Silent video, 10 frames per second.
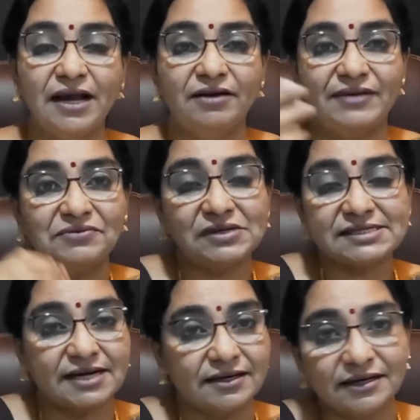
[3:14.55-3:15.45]
When we
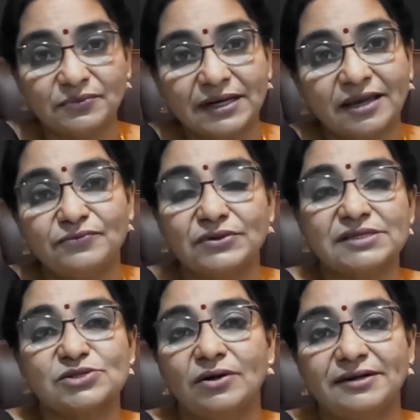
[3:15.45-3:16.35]
started working for the
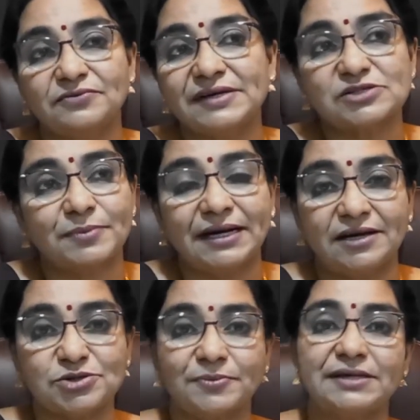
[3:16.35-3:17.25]
solid waste
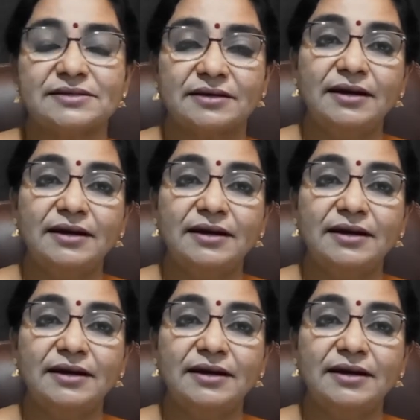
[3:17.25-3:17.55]
management